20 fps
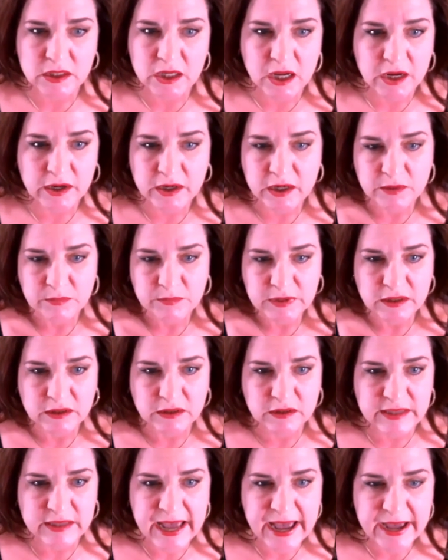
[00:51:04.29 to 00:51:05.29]
I
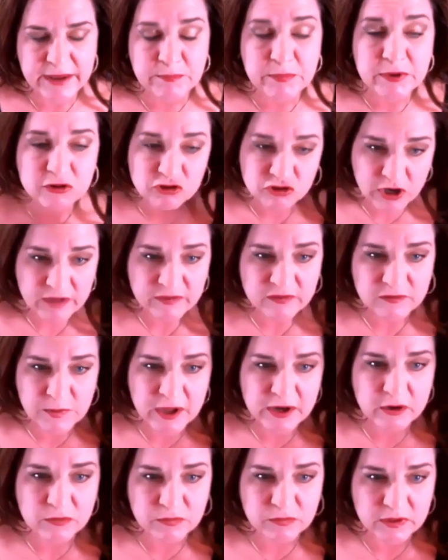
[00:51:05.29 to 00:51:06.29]
mean, that, but
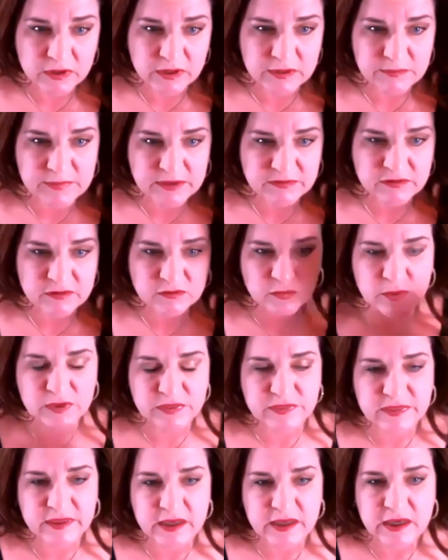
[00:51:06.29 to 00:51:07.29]
ShotSpotter really messes
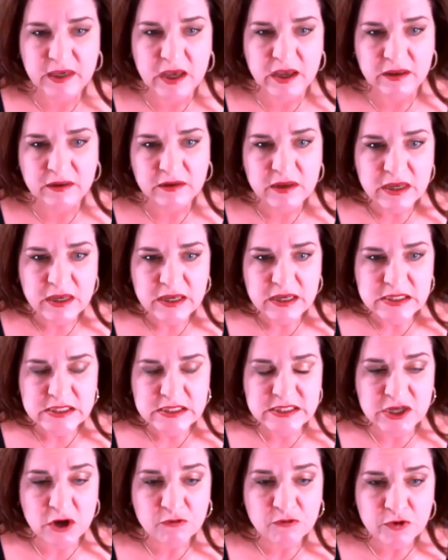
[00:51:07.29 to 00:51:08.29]
with the
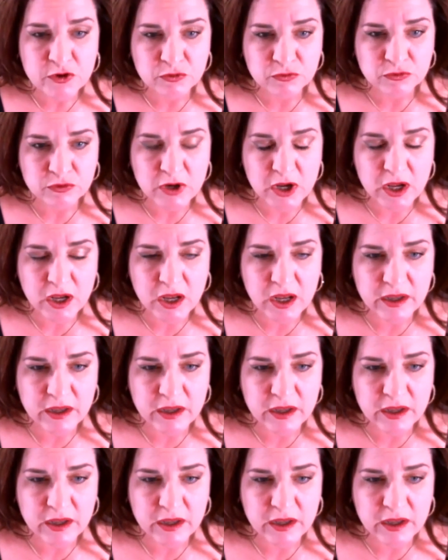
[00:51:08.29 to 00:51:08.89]
cell phone